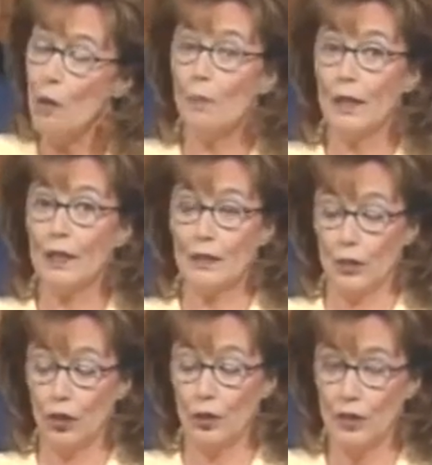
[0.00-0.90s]
because
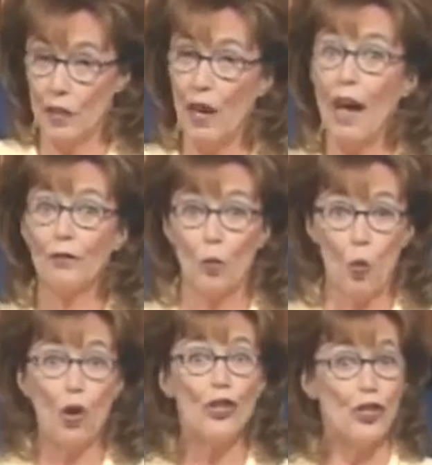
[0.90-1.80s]
you still have to
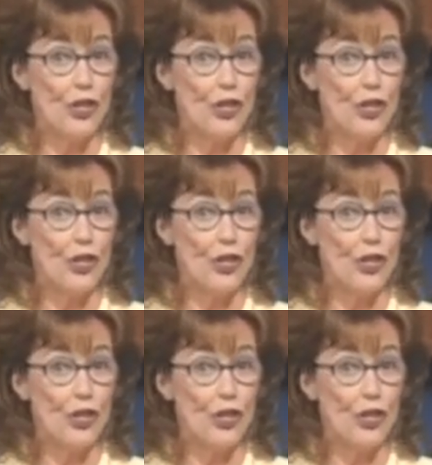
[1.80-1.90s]
wash your